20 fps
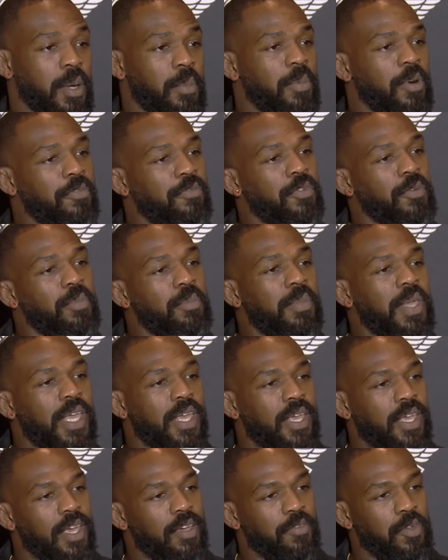But for
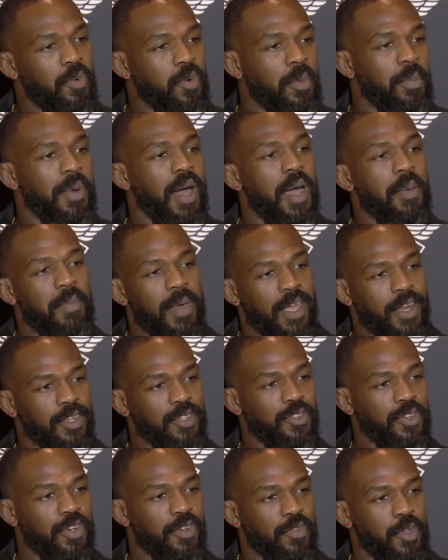me, if you were my
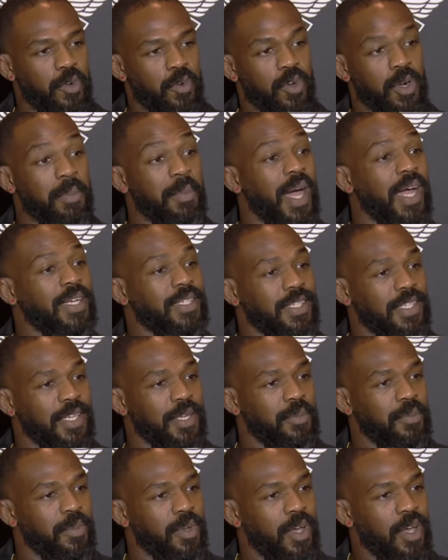manager, if you were on my
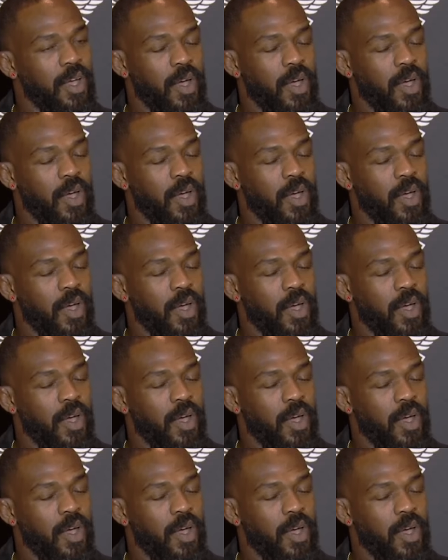team,